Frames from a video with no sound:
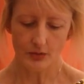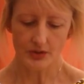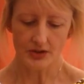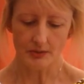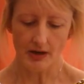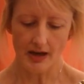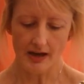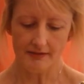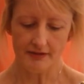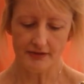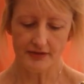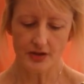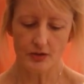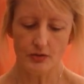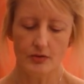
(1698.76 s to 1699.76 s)
also I have a
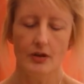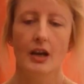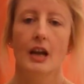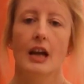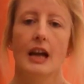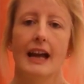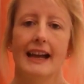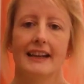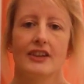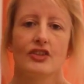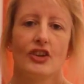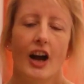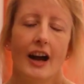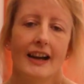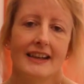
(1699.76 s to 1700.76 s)
few
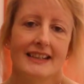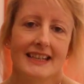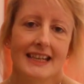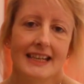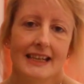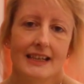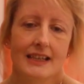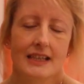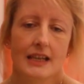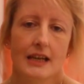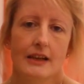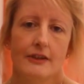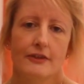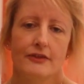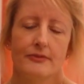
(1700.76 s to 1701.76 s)
extra ideas
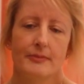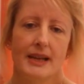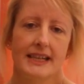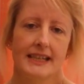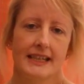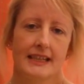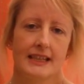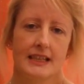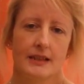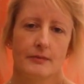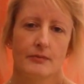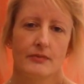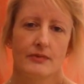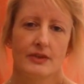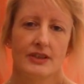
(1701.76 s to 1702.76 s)
of making
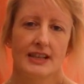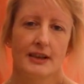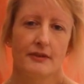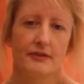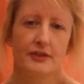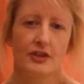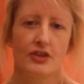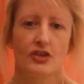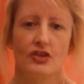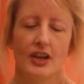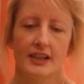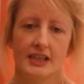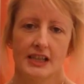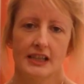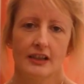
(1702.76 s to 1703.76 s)
some
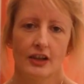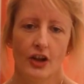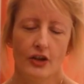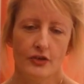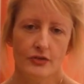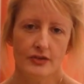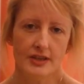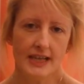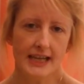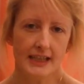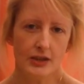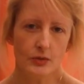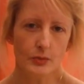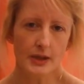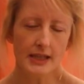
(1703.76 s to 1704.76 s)
self-constructing clothes
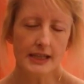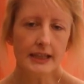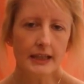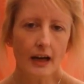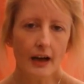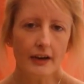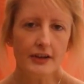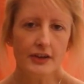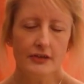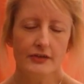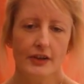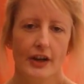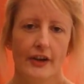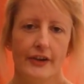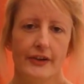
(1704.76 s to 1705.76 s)
next week. I don't
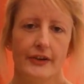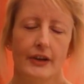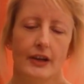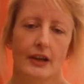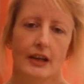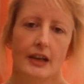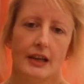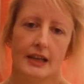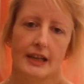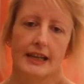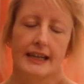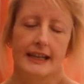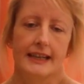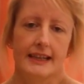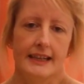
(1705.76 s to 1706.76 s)
know
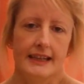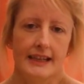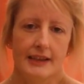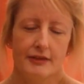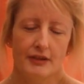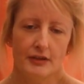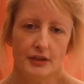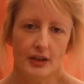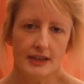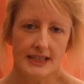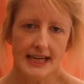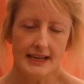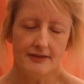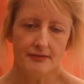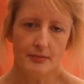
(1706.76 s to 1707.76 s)
if I'm going
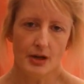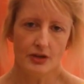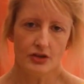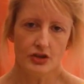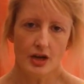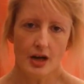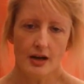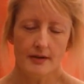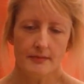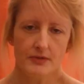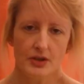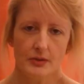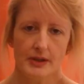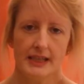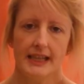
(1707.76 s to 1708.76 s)
to have much time
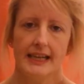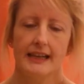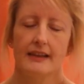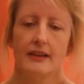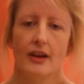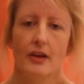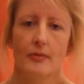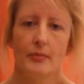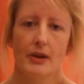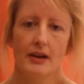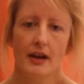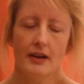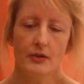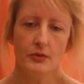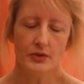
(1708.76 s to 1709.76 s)
doing it,
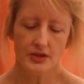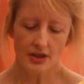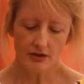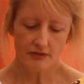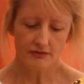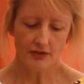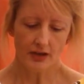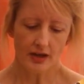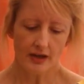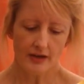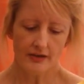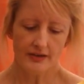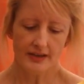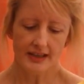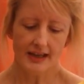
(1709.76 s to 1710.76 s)
but I also
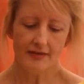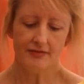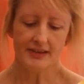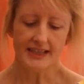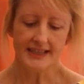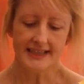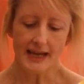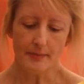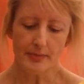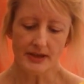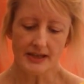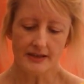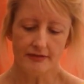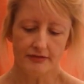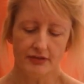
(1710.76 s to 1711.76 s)
follow the lovely
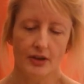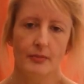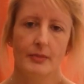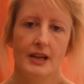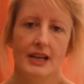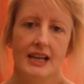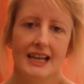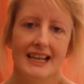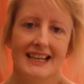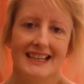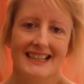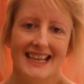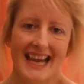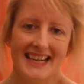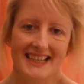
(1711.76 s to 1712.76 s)
Debbie from
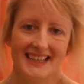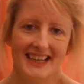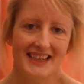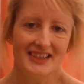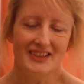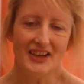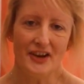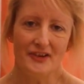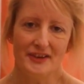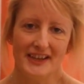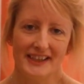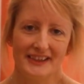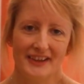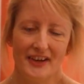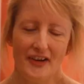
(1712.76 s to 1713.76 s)
Saturday
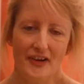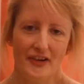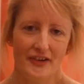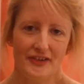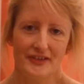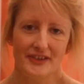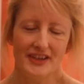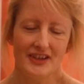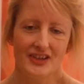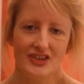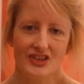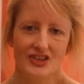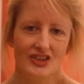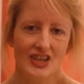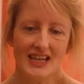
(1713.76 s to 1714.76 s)
Sewing. Oh,
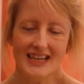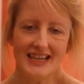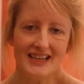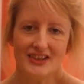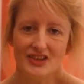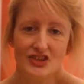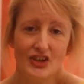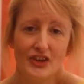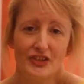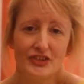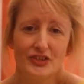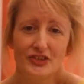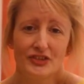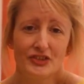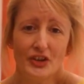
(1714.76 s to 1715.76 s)
she is
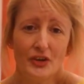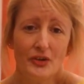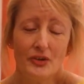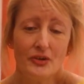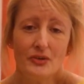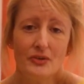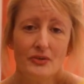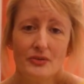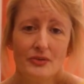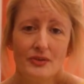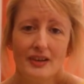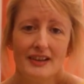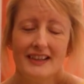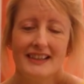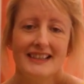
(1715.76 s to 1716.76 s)
just
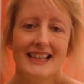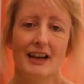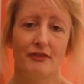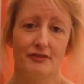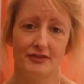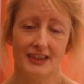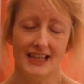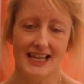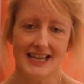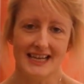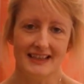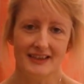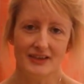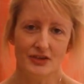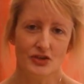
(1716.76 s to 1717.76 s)
so
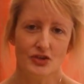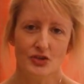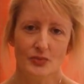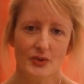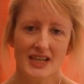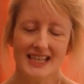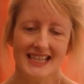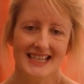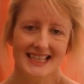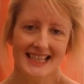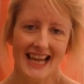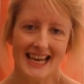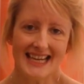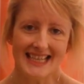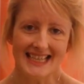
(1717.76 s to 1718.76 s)
lovely, the sweetest
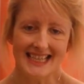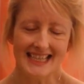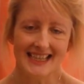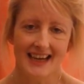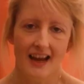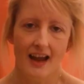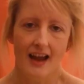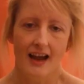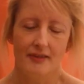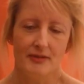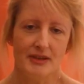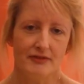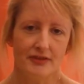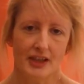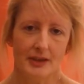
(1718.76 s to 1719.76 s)
lady. I've
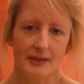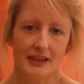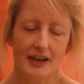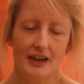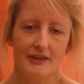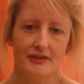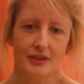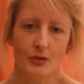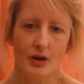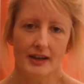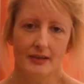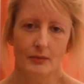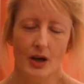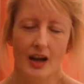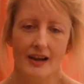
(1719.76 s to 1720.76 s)
been following her for
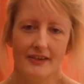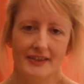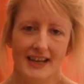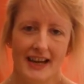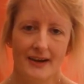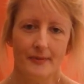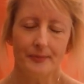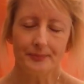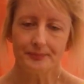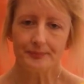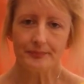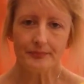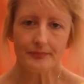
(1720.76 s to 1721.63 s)
quite a while now,